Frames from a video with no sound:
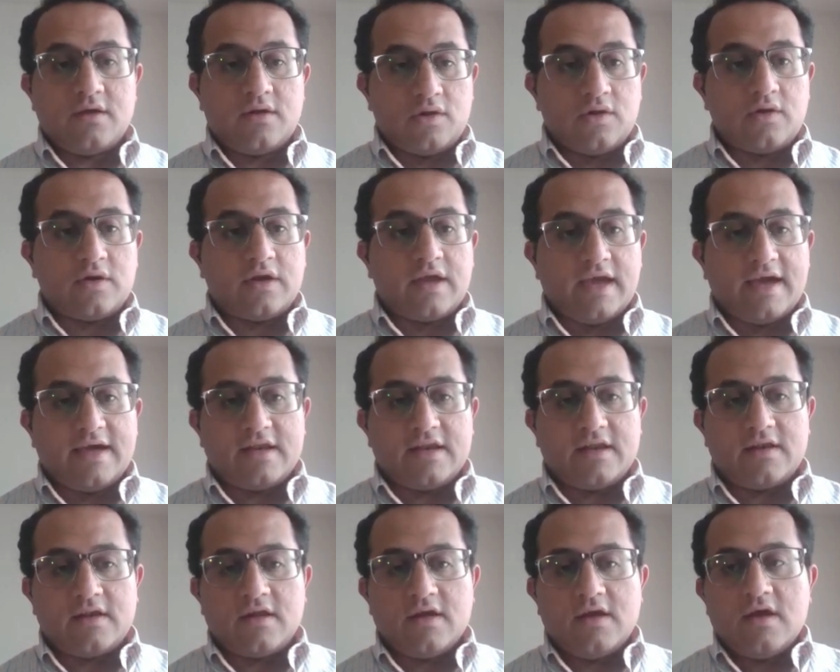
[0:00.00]
look at
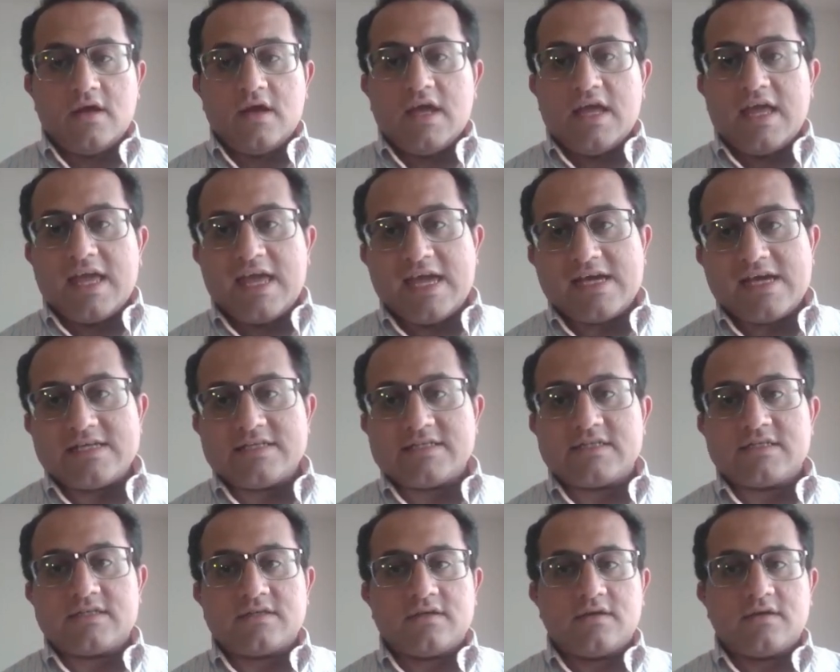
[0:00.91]
it,
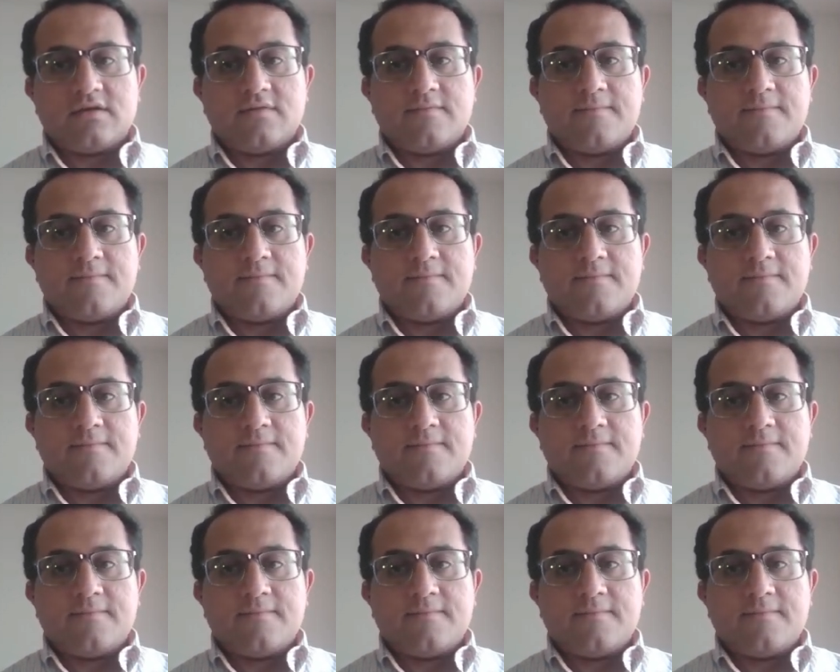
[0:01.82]
is